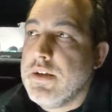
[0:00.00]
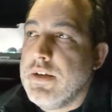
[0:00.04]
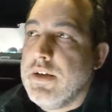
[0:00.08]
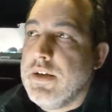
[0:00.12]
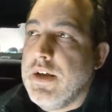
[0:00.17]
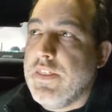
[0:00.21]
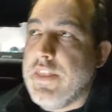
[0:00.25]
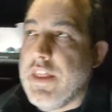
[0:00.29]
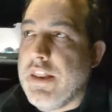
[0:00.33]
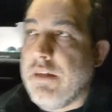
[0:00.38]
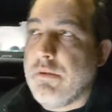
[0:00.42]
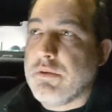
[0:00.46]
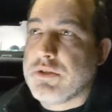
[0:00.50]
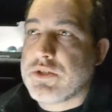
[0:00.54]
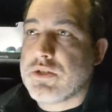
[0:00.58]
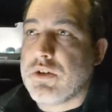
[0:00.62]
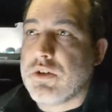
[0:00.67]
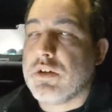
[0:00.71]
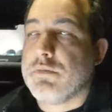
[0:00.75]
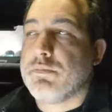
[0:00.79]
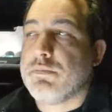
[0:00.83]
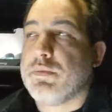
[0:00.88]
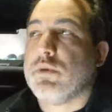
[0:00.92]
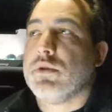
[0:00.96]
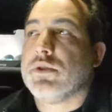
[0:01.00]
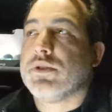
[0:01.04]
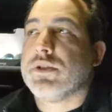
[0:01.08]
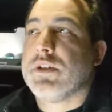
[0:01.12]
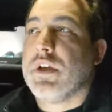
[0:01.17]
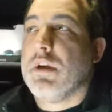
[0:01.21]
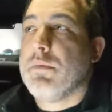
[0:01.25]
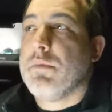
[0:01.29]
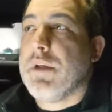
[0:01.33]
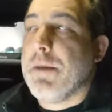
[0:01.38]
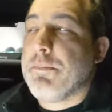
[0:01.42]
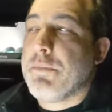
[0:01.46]
And then it would start to pull
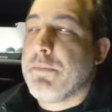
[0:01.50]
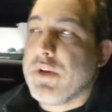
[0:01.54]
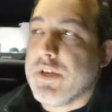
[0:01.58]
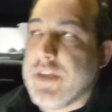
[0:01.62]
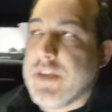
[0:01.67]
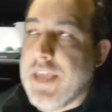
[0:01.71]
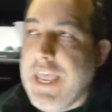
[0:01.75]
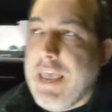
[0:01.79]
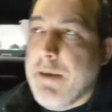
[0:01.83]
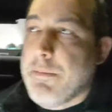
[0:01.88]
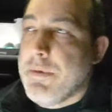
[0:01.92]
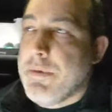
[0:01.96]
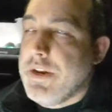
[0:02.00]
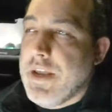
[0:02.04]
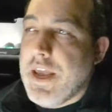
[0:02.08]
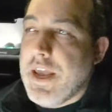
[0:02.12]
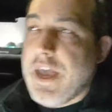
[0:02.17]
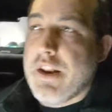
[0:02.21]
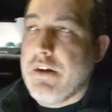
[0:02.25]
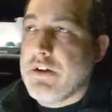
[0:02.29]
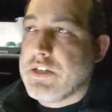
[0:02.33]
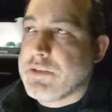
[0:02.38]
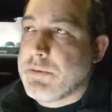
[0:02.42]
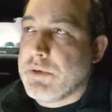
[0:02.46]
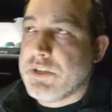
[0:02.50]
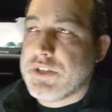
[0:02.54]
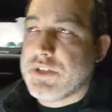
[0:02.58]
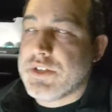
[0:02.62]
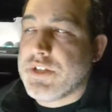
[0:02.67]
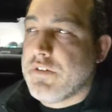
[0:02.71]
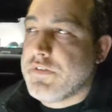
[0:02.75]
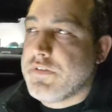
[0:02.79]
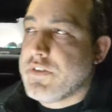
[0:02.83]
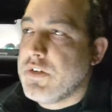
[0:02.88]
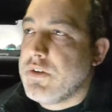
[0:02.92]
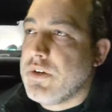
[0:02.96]
some. And I put a cam in it, headers, a bunch of
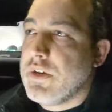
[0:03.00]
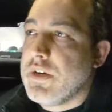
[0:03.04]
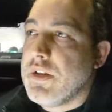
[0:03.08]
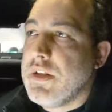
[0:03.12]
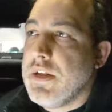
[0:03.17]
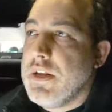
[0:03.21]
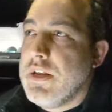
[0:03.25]
stuff to it.